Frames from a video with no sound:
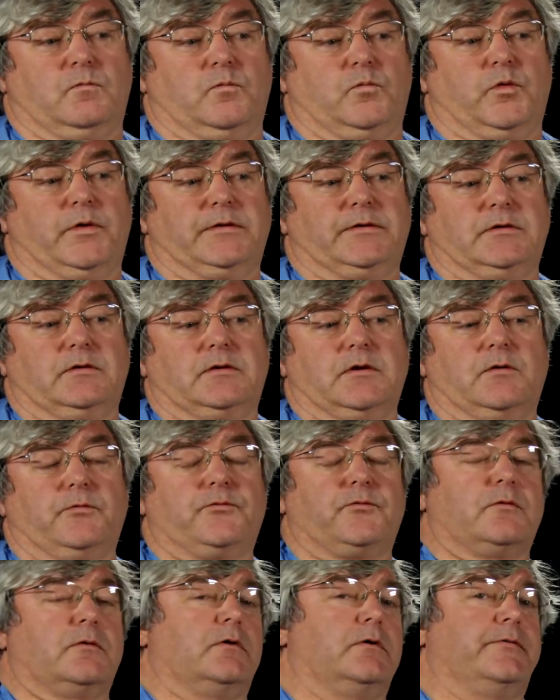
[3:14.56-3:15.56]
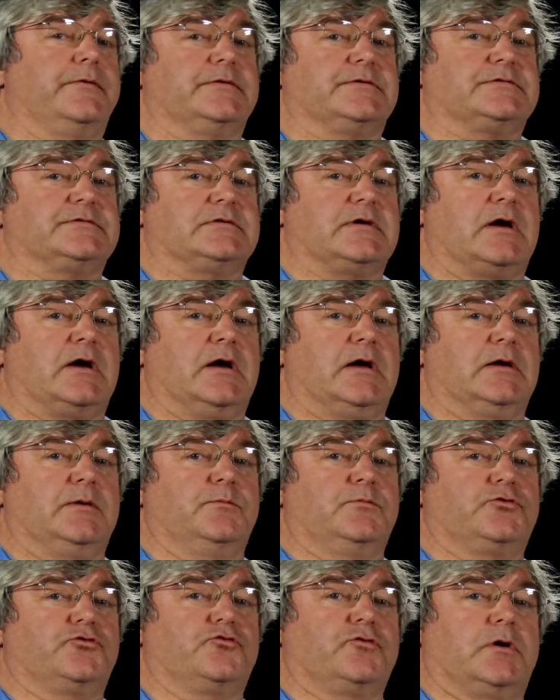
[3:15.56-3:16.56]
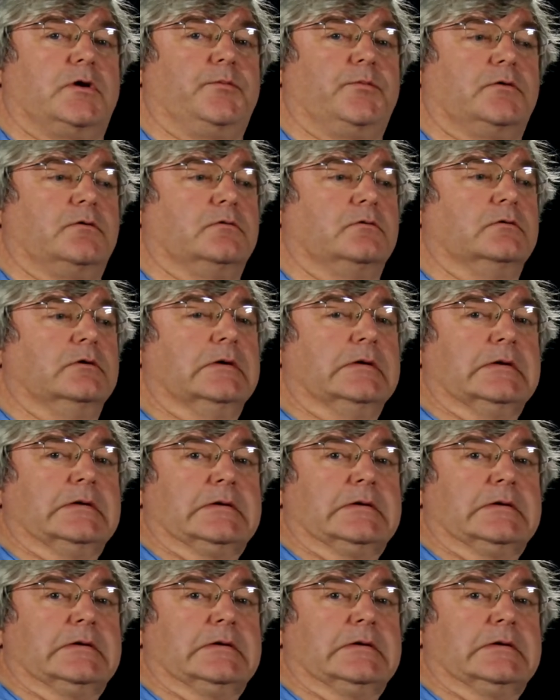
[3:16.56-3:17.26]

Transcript: when you go through all this time, trouble,